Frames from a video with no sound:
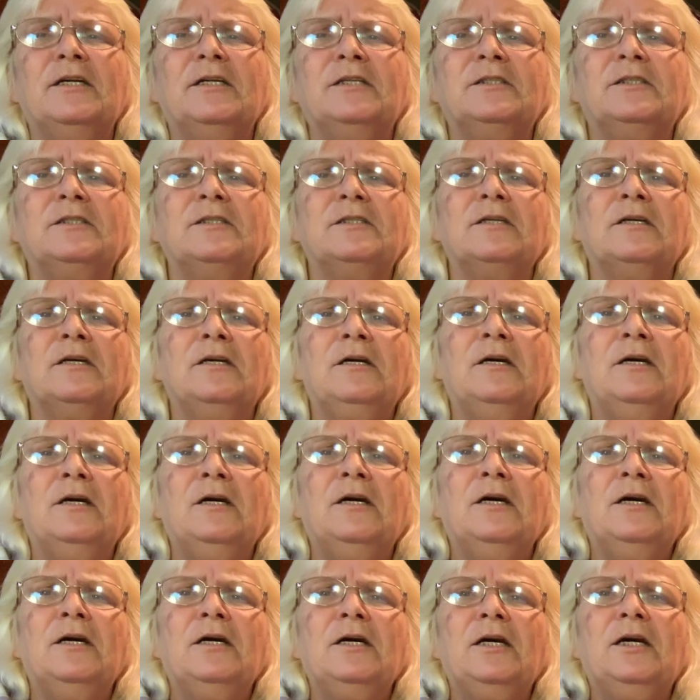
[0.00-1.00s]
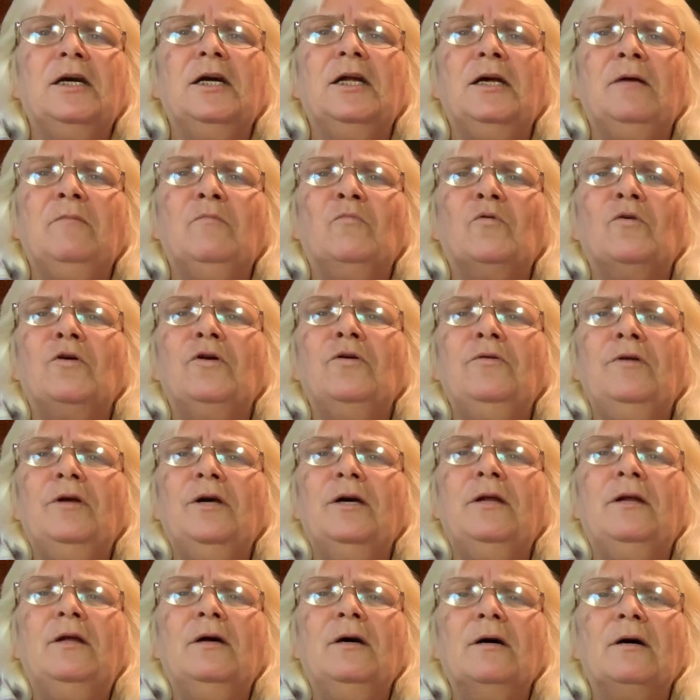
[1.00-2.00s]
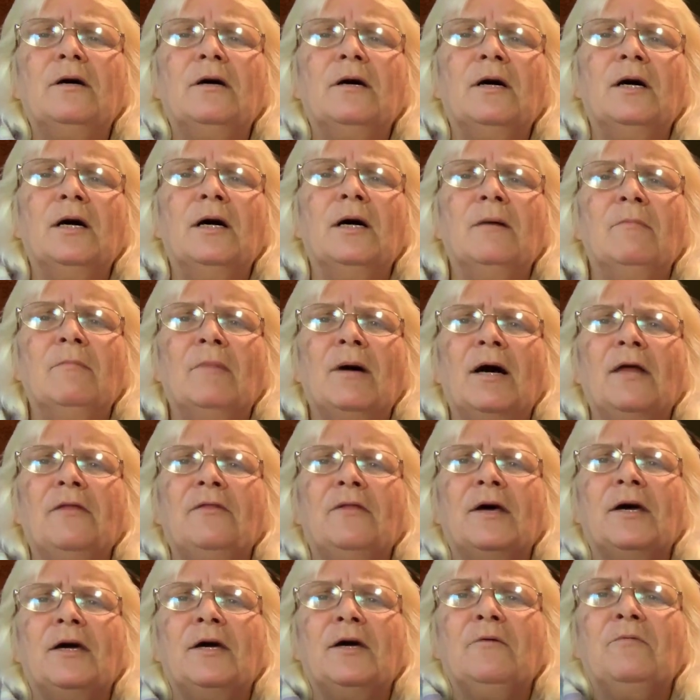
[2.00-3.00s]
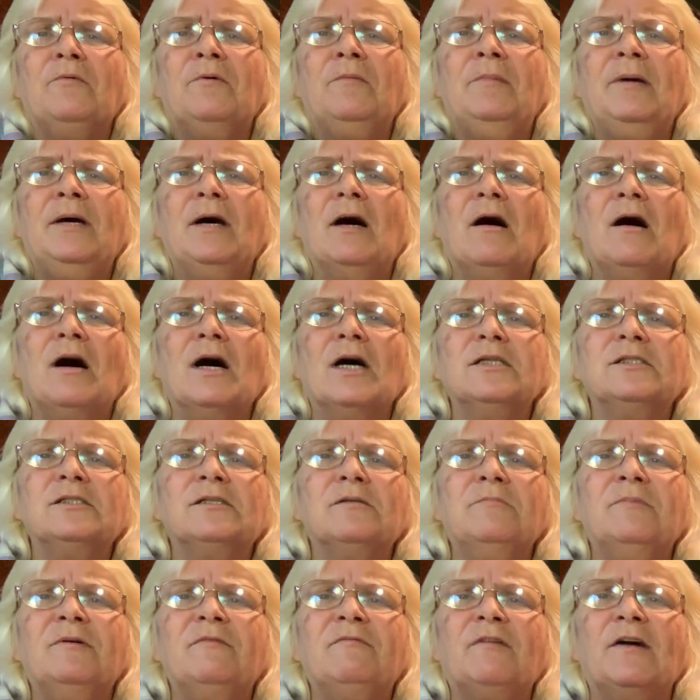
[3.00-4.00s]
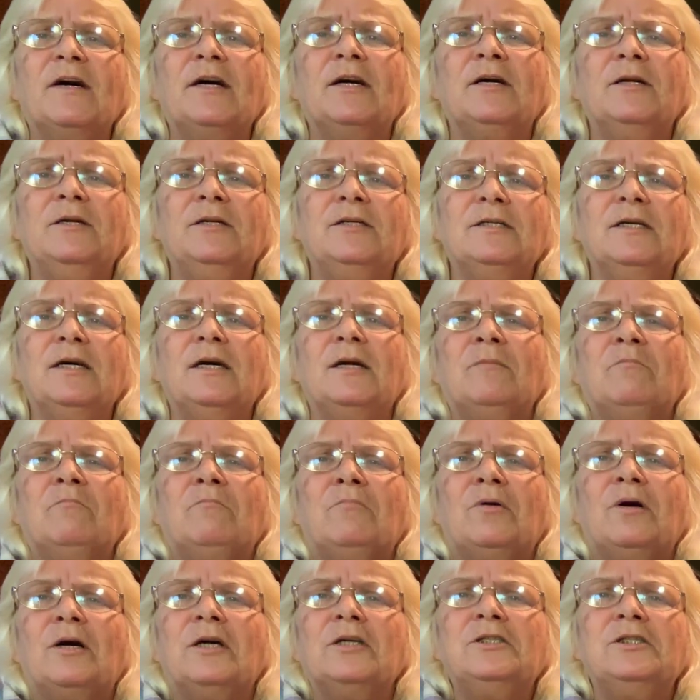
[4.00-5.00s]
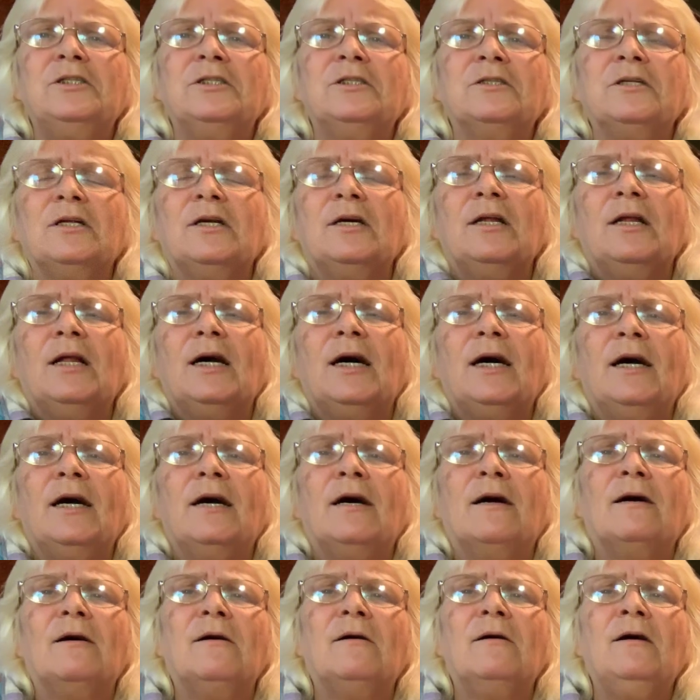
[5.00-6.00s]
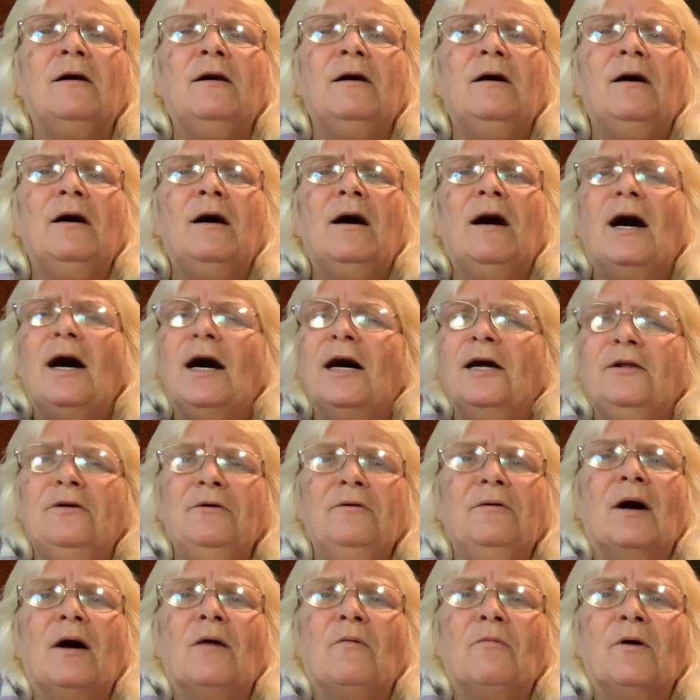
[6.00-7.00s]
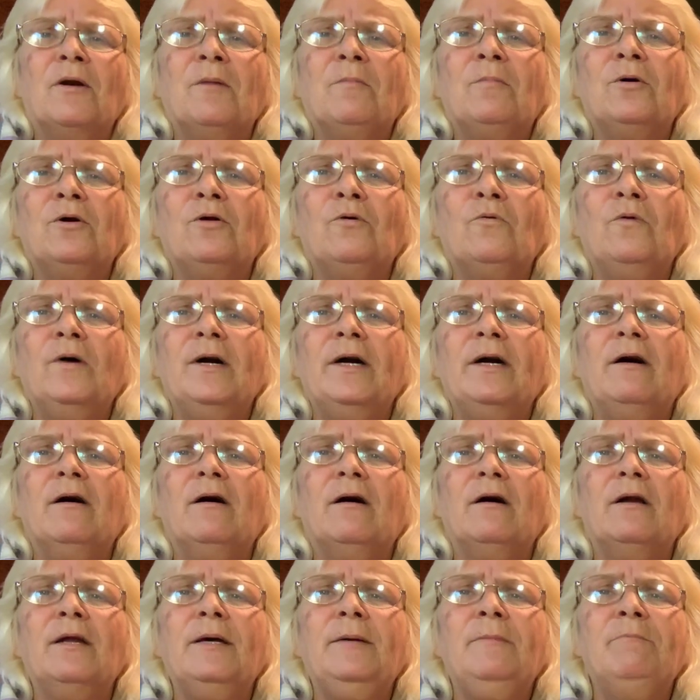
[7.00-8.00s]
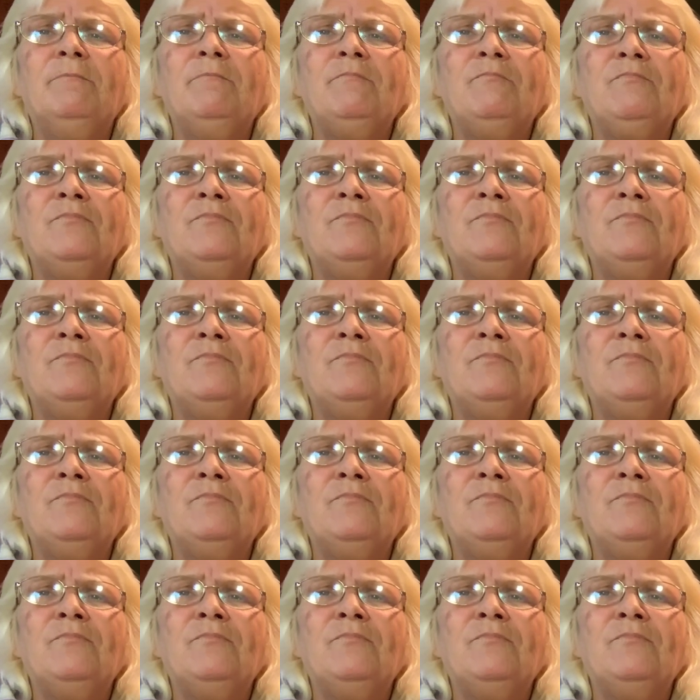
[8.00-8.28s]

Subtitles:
him rooted. I think it would be awesome if I could sit and brush his little hair. I do not want to put a wig on him,